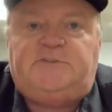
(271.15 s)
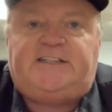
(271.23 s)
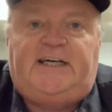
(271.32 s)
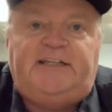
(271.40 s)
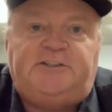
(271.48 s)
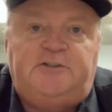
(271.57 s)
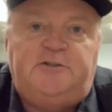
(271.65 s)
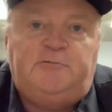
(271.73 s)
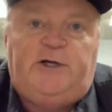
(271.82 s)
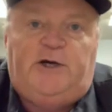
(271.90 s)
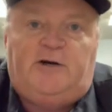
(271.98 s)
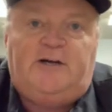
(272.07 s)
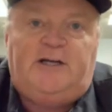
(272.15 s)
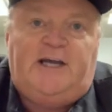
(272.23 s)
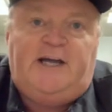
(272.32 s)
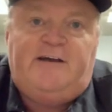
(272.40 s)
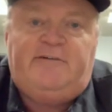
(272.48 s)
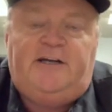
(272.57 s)
Stay tuned. We are going to
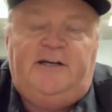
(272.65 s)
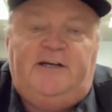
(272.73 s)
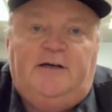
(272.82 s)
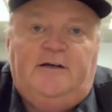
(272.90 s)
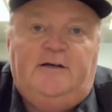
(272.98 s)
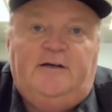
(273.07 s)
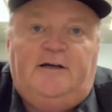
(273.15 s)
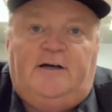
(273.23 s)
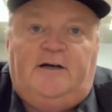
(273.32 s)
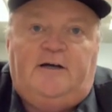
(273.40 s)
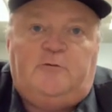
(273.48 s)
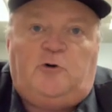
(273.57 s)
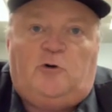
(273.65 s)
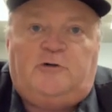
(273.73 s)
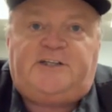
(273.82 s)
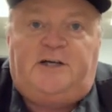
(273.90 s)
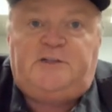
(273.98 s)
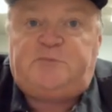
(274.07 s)
have a quarter
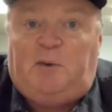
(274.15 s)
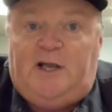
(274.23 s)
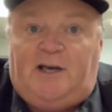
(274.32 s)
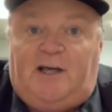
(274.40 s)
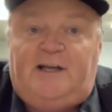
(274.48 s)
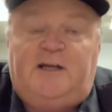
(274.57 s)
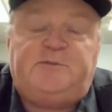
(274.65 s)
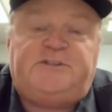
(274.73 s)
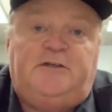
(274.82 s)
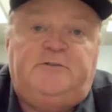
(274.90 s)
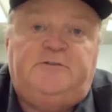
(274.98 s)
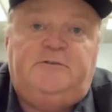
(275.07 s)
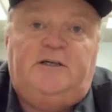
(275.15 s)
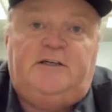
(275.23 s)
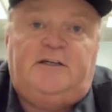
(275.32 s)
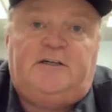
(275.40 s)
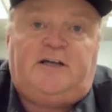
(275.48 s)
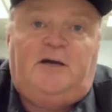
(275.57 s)
scale spotlight
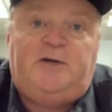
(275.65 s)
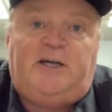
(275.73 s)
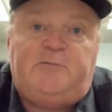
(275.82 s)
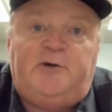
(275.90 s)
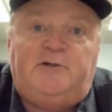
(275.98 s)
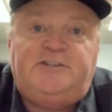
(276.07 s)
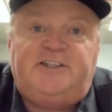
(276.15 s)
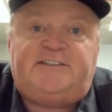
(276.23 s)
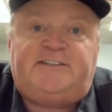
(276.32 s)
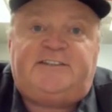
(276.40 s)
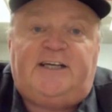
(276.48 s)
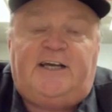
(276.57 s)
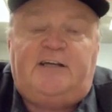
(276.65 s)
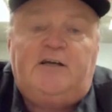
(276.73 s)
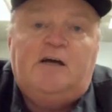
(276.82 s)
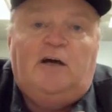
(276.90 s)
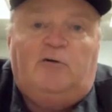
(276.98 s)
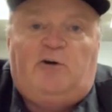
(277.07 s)
episode coming up here in just a second. I
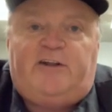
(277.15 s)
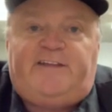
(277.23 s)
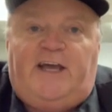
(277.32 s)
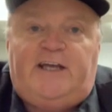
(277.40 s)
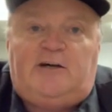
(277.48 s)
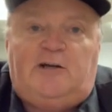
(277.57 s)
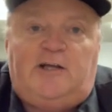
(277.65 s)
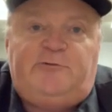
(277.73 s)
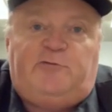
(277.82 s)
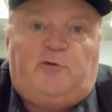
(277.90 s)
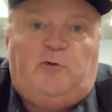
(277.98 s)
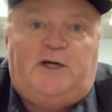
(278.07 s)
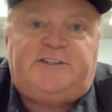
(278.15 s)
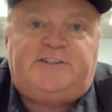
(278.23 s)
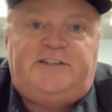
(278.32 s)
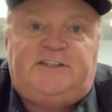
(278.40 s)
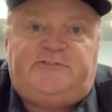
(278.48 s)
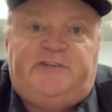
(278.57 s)
want to thank all of you for watching
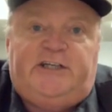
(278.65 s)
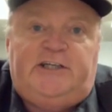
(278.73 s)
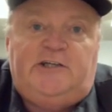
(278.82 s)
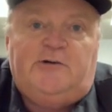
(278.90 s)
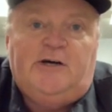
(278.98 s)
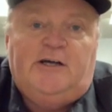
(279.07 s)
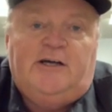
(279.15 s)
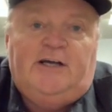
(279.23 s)
this video.